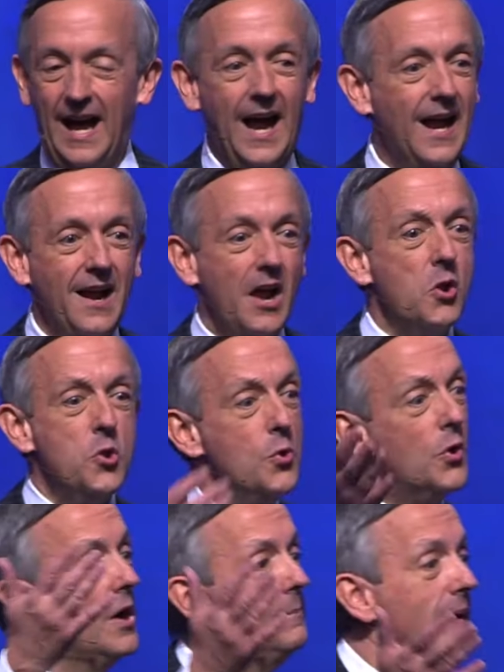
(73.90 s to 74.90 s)
I,
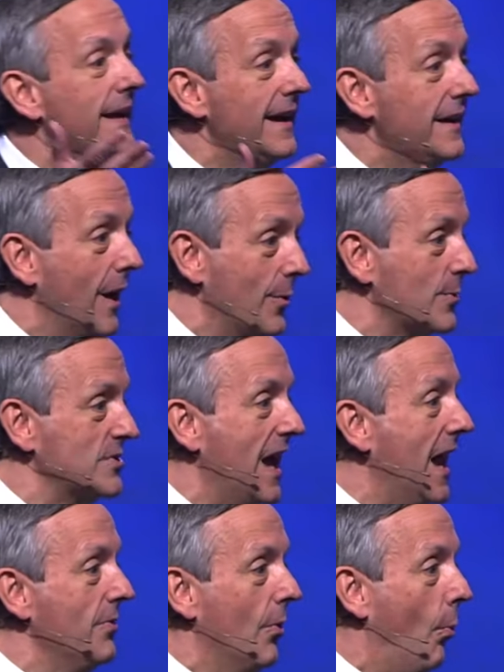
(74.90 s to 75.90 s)
you couldn't begin to
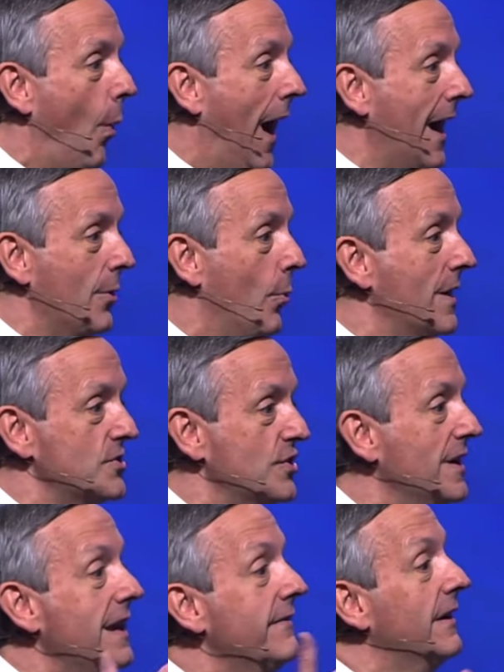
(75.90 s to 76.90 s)
understand the why
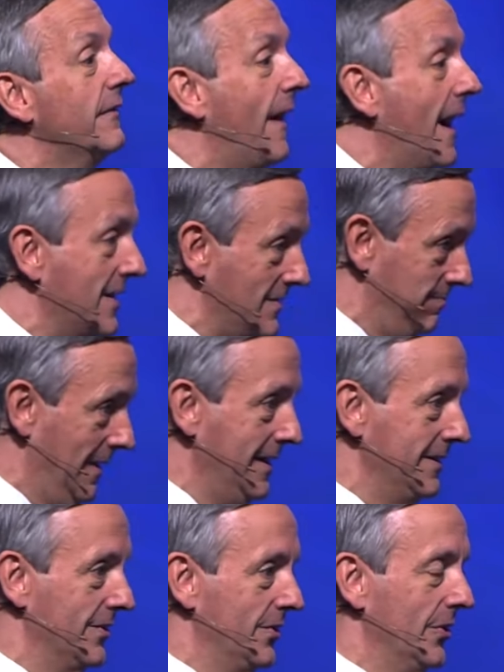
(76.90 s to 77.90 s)
question even if I
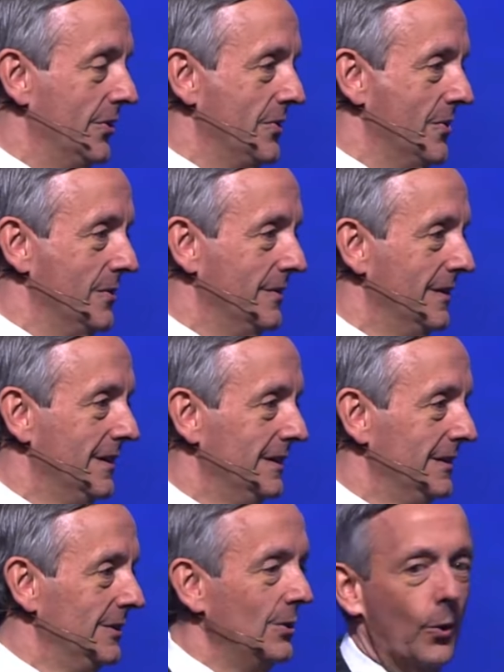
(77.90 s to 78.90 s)
explained it to you.
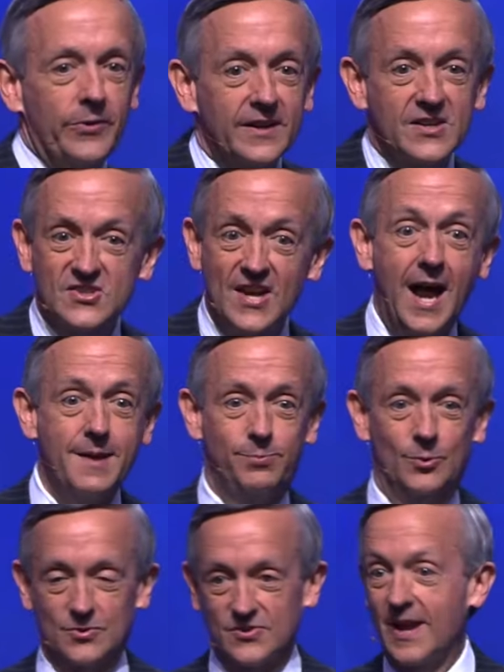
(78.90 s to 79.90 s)
Or the
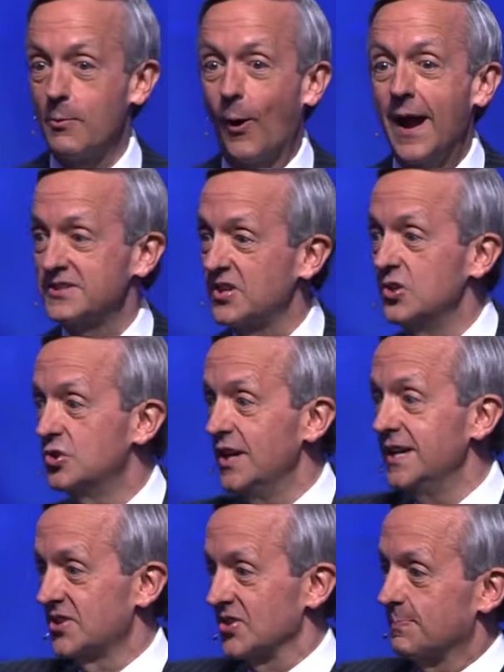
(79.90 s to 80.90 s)
disciples, they were asking
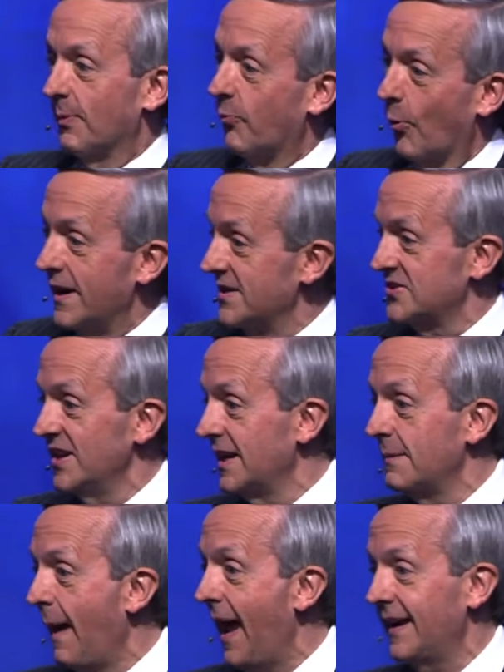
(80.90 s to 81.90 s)
Jesus before he
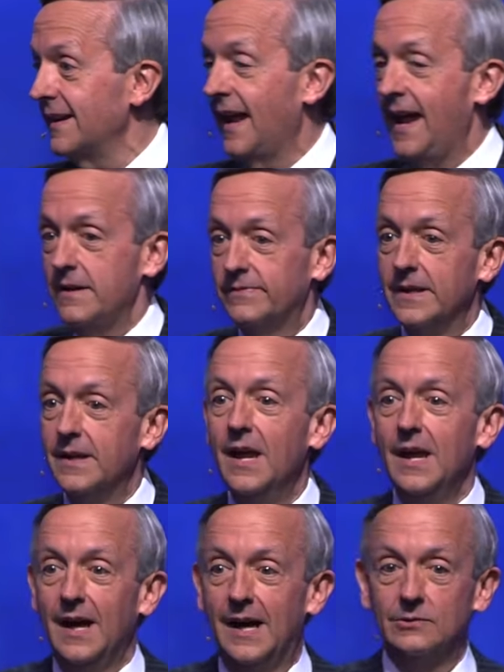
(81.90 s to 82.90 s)
ascended back into heaven,
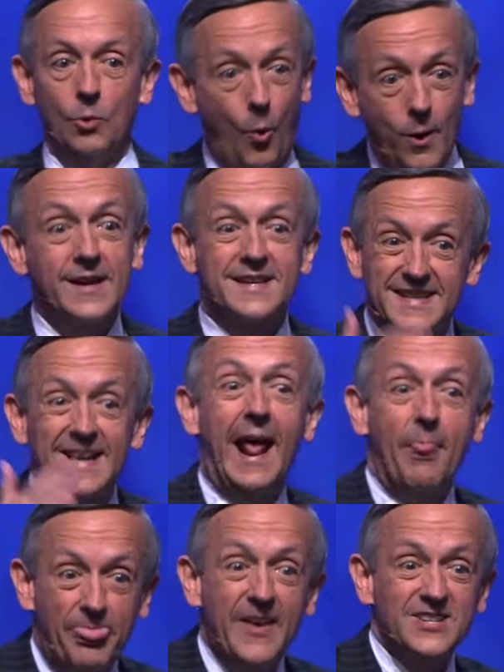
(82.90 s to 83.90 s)
uh, Lord, is it
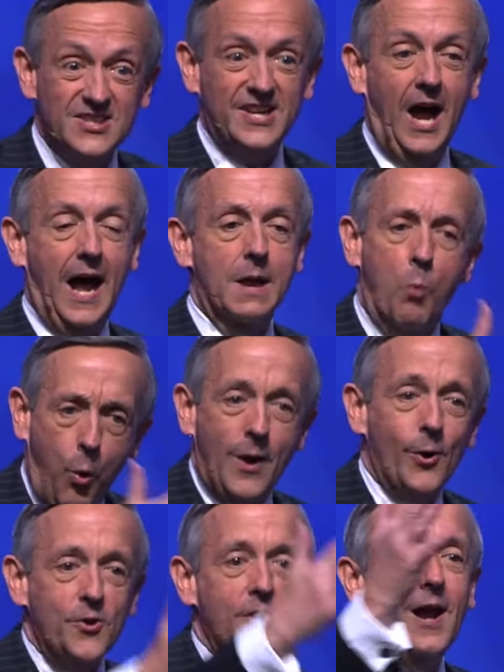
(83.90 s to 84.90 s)
at this time?
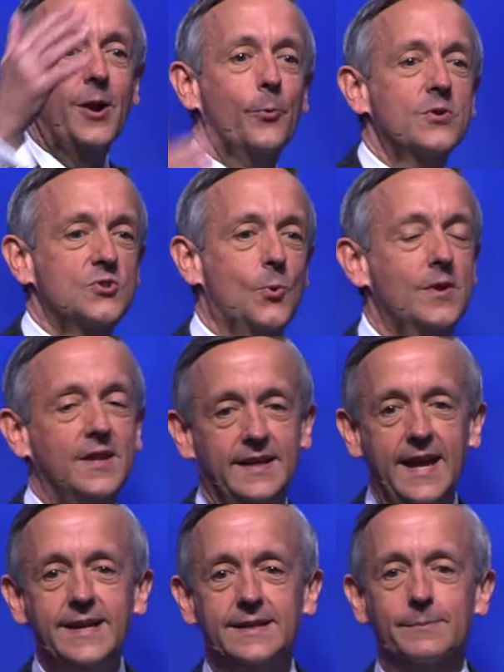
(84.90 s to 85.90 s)
When are you going to restore the
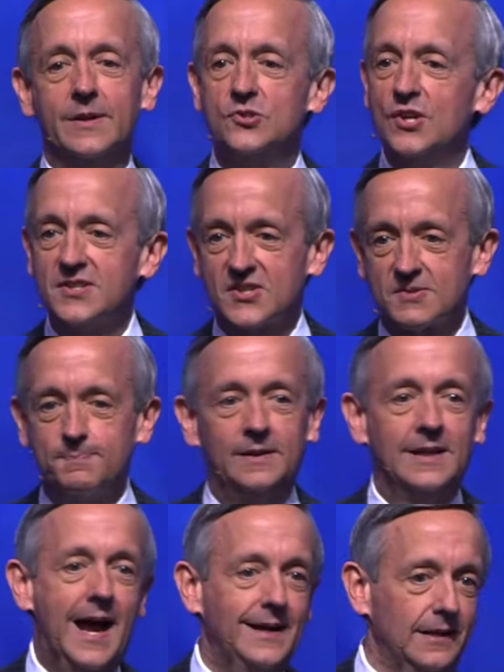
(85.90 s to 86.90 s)
kingdom? And Jesus
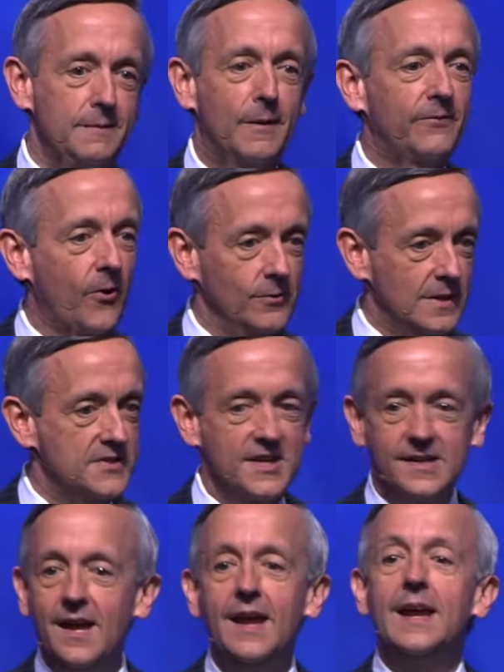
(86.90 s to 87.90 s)
politely but firmly
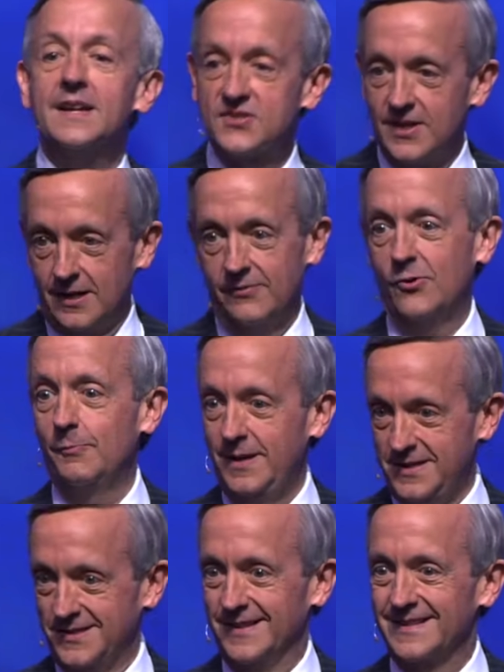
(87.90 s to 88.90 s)
said, it's none of your
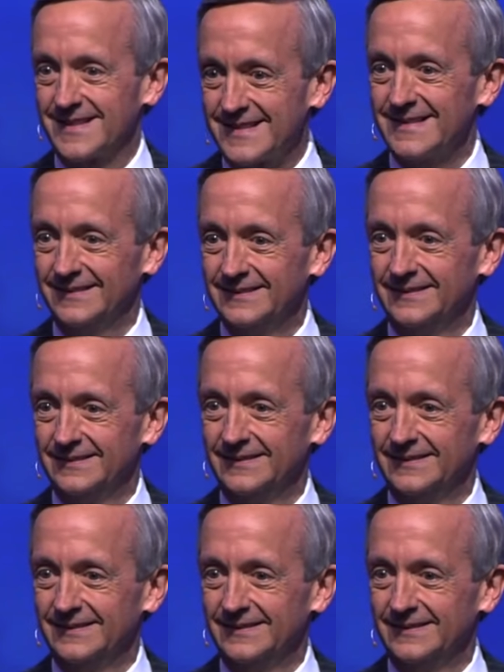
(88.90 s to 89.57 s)
business.